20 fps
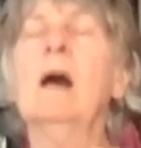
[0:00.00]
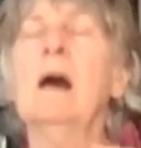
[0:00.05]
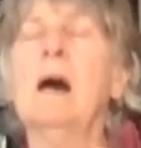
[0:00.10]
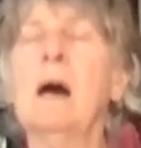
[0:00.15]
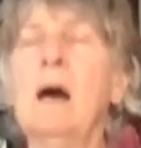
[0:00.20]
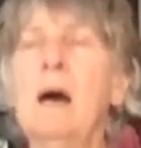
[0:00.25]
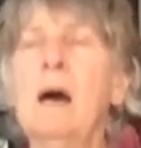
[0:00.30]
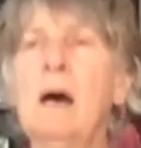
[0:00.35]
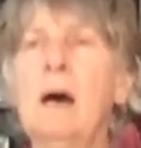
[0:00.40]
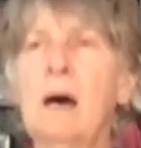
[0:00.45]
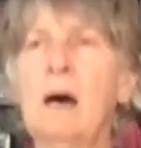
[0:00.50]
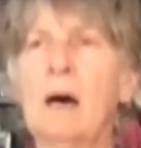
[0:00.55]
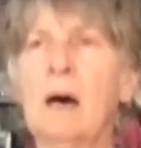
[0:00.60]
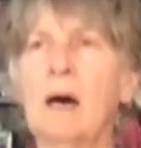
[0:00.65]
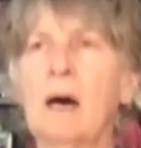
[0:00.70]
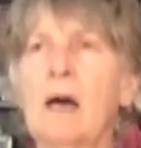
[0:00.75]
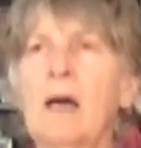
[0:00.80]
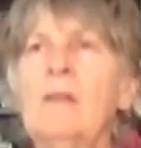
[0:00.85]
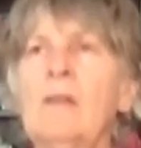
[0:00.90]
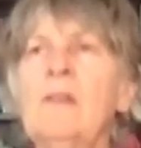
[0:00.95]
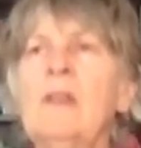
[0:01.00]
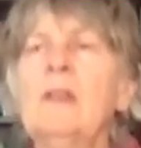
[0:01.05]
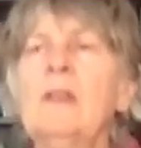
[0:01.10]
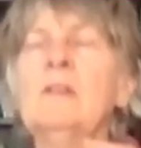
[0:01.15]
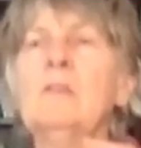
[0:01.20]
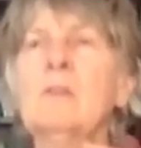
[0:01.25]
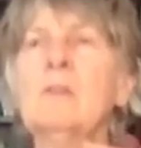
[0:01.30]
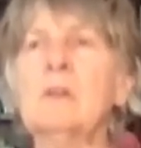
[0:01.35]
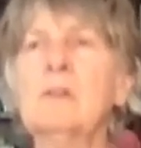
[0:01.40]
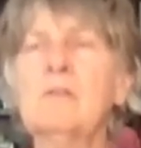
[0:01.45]
And then
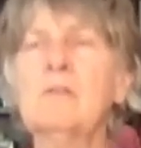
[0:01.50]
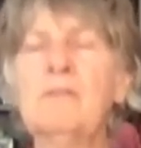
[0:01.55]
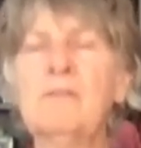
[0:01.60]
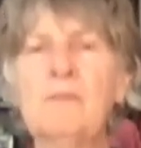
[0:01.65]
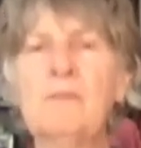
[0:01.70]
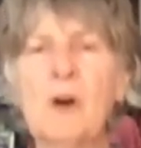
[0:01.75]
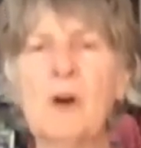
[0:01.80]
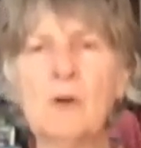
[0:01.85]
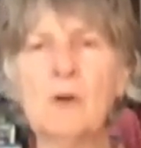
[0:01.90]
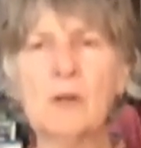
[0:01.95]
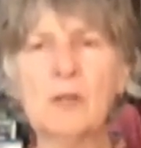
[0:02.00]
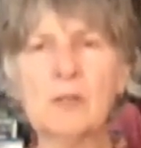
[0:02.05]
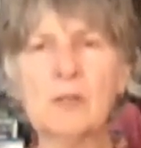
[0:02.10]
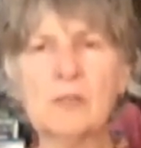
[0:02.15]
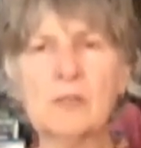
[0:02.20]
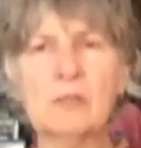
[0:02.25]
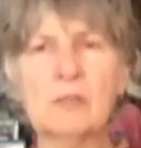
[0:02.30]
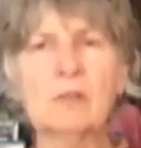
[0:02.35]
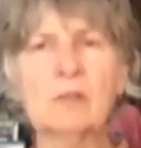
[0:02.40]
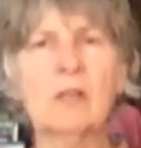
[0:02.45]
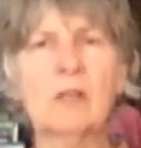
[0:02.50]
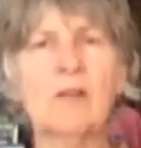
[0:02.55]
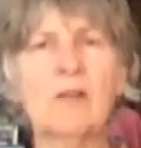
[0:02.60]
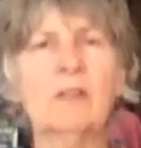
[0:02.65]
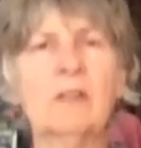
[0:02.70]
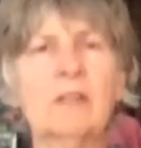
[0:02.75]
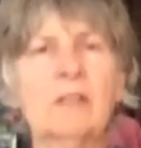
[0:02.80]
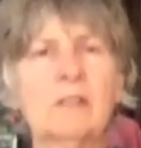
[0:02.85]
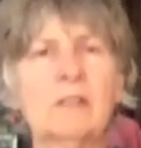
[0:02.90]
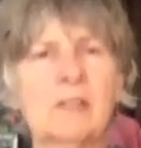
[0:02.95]
you can focus your
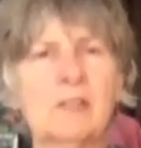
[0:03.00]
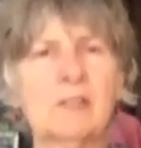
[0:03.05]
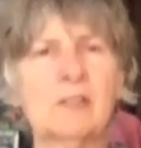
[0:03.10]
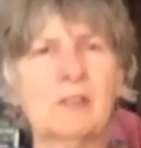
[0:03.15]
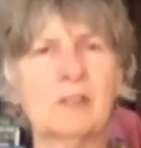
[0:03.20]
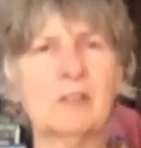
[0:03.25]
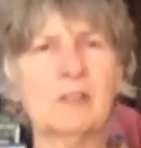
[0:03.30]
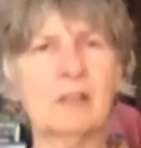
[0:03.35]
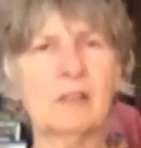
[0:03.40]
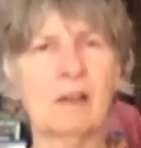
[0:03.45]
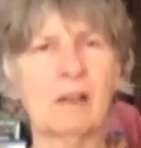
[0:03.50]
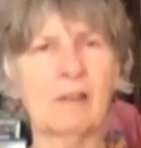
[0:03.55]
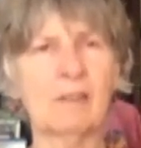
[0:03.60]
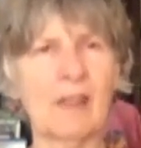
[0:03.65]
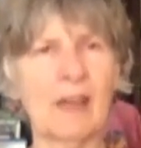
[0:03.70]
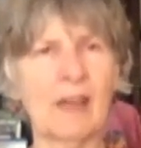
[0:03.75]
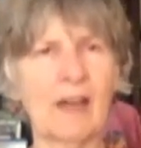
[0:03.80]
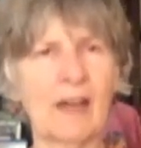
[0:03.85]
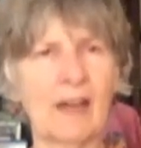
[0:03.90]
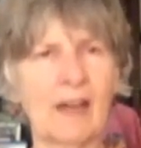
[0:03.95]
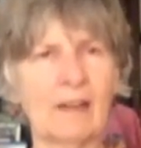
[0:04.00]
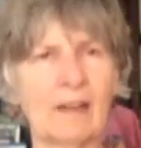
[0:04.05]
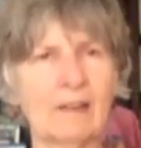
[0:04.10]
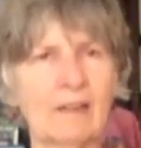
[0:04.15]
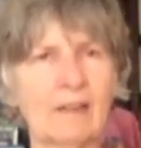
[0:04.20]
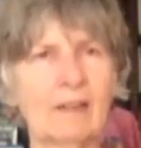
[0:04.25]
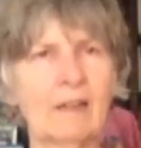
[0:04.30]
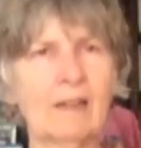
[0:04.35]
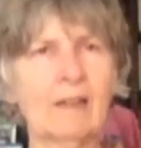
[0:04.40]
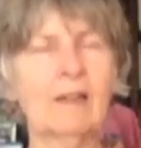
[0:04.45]
loving attention on that.
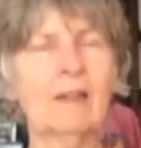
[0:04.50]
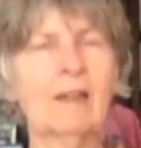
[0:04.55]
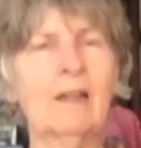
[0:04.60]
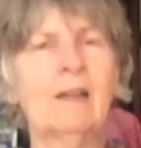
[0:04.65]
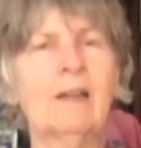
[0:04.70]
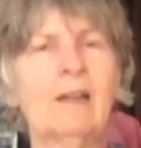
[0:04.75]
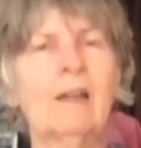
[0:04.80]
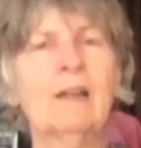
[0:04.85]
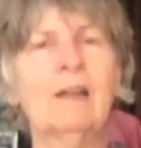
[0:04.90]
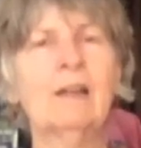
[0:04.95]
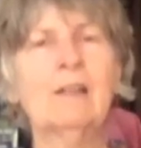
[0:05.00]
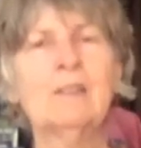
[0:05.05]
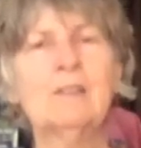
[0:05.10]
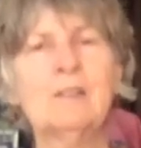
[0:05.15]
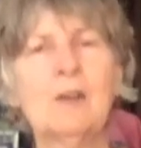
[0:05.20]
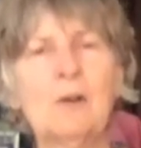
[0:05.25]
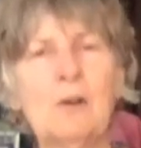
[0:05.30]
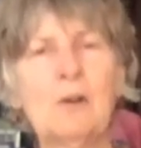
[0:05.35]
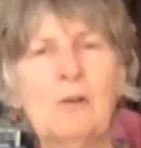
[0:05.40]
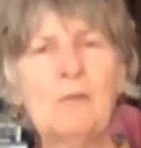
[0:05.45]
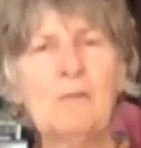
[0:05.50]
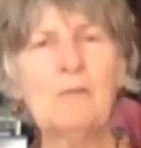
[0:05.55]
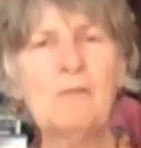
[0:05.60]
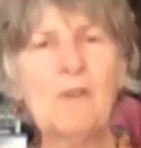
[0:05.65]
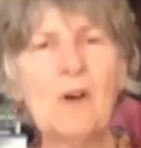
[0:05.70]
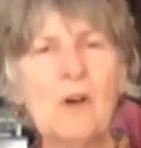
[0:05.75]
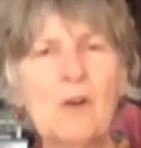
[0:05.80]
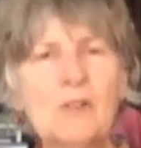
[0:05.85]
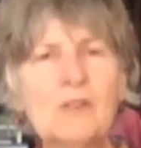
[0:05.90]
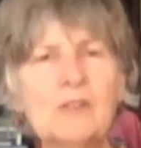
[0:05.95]
So
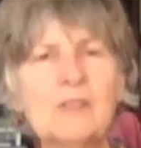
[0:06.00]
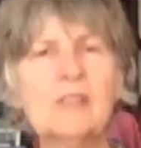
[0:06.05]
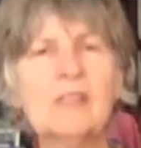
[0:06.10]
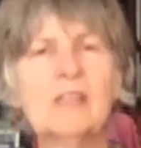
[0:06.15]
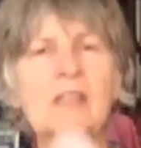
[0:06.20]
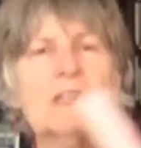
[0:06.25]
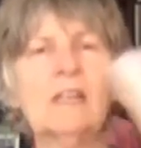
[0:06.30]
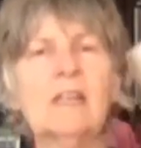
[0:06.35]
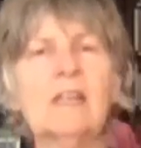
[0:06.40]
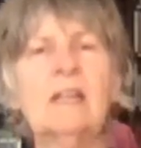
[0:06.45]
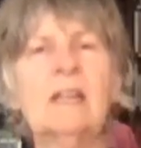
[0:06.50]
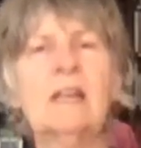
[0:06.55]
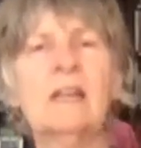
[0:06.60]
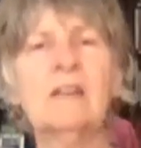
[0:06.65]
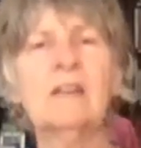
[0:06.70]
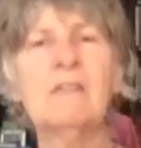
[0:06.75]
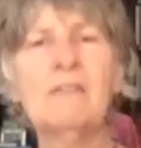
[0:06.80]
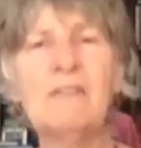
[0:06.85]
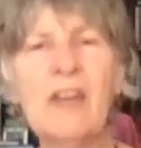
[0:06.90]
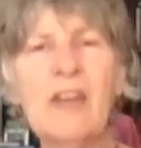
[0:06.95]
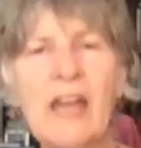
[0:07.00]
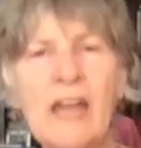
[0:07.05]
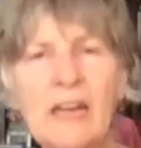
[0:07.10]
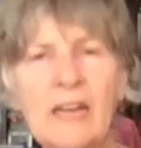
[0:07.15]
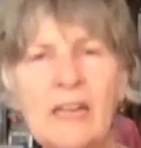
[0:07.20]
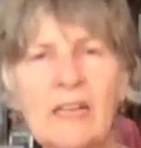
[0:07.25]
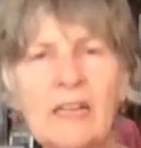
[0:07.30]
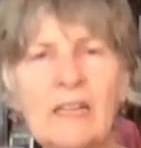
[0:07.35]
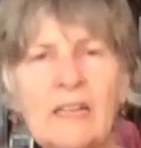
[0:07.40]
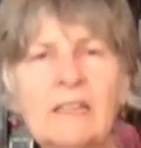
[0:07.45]
focusing and
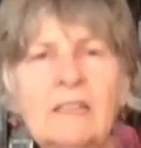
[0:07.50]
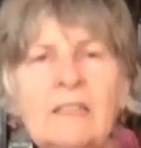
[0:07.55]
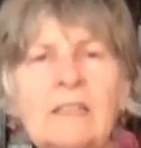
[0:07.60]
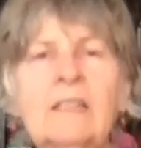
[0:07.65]
fanning,